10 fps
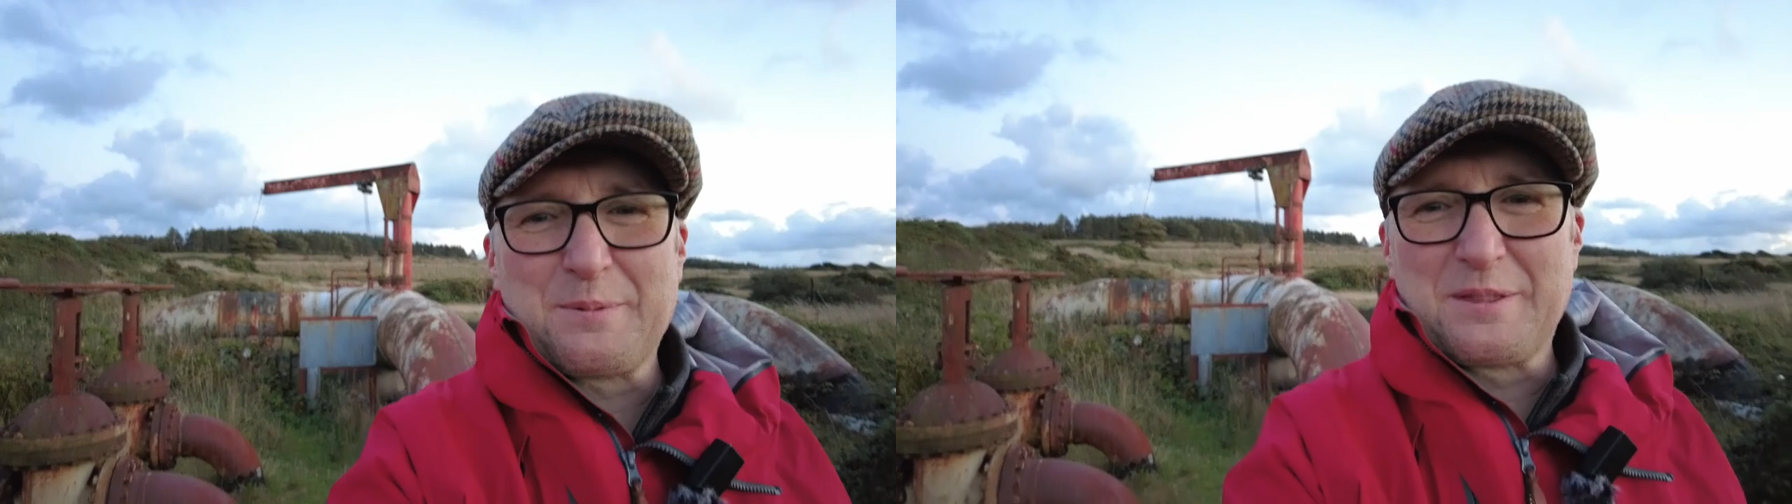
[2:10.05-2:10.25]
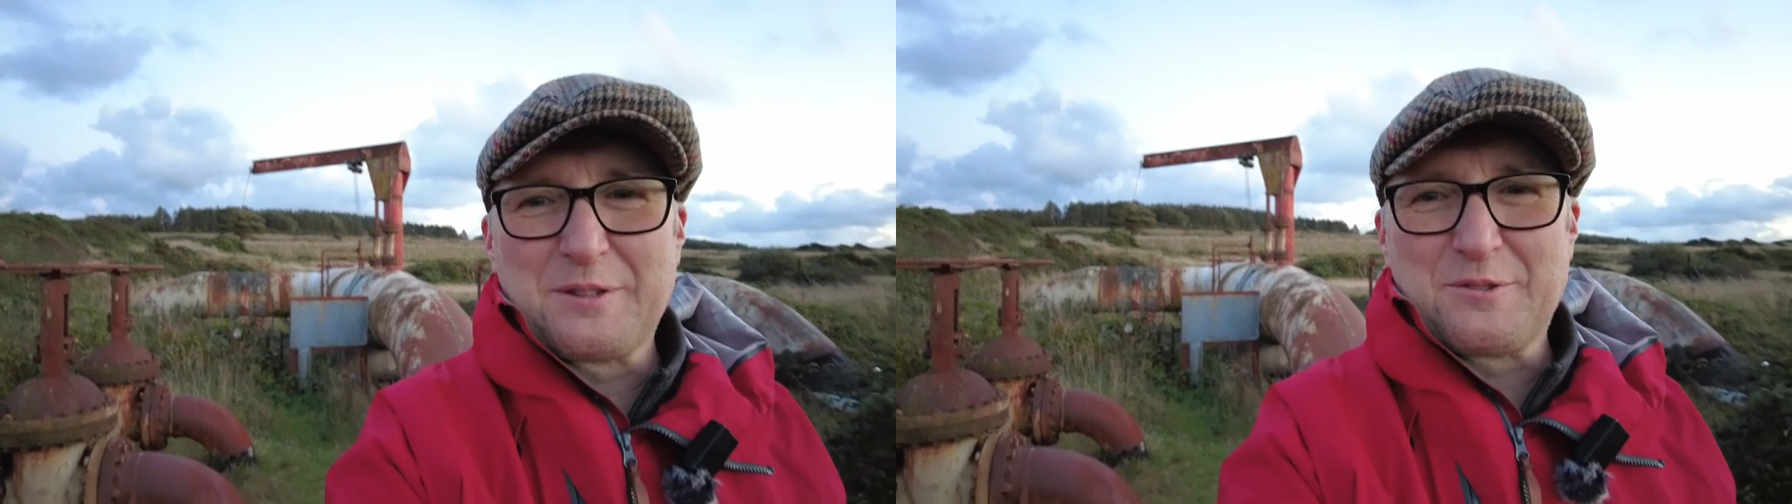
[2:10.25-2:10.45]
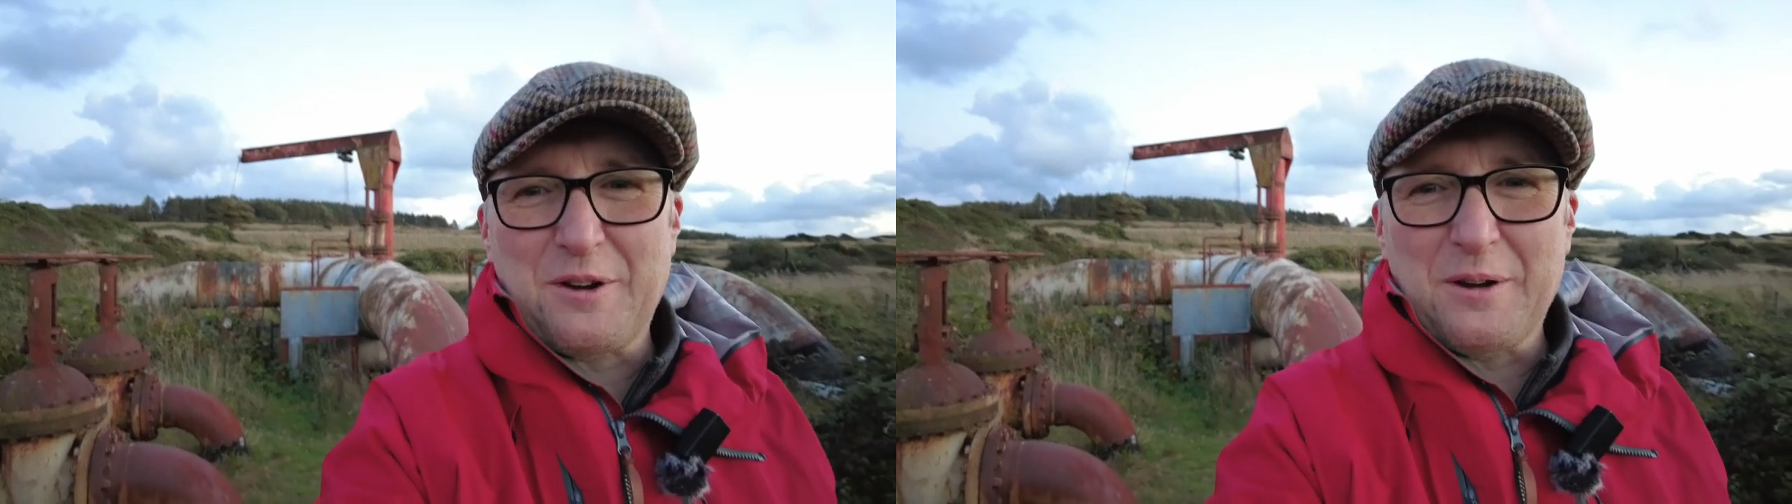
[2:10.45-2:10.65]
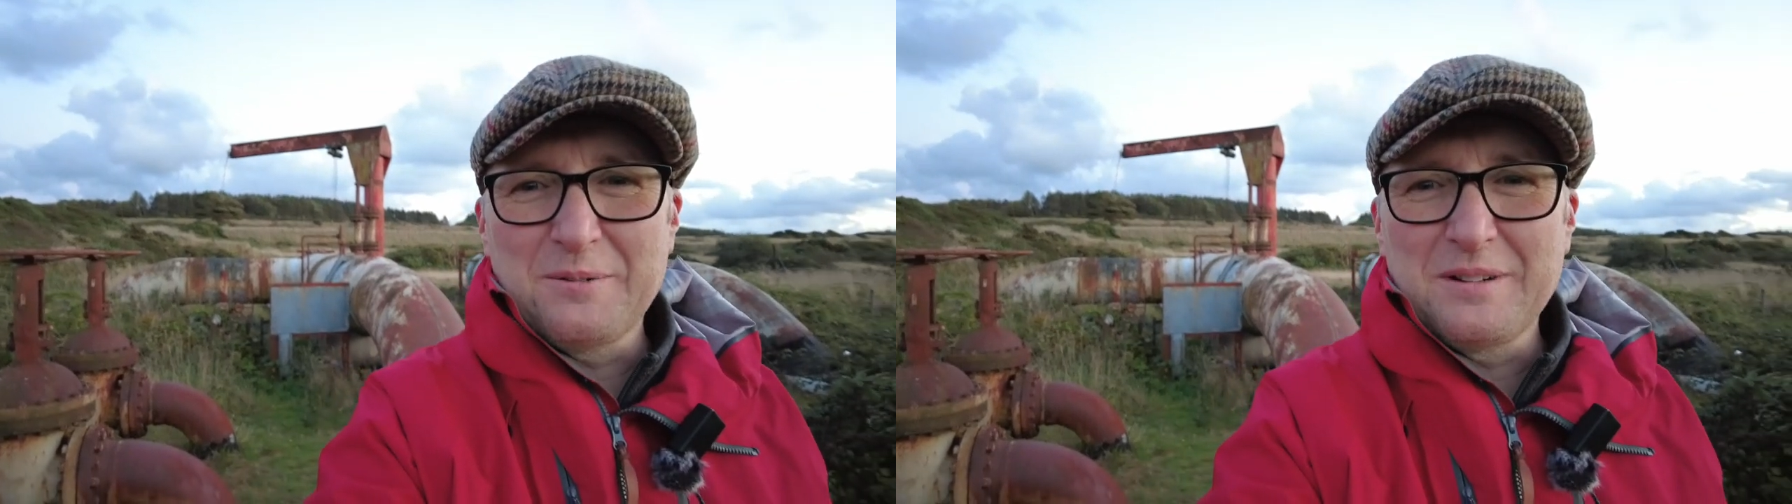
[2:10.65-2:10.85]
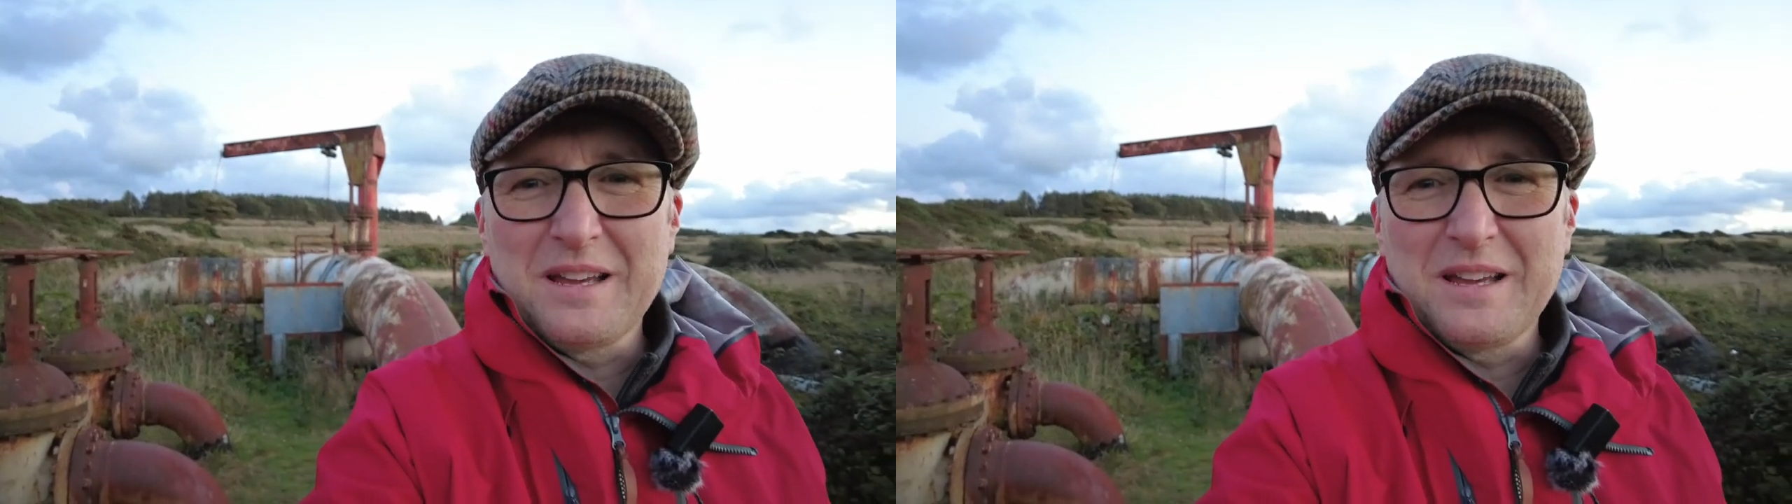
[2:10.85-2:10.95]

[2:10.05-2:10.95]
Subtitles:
with the drone.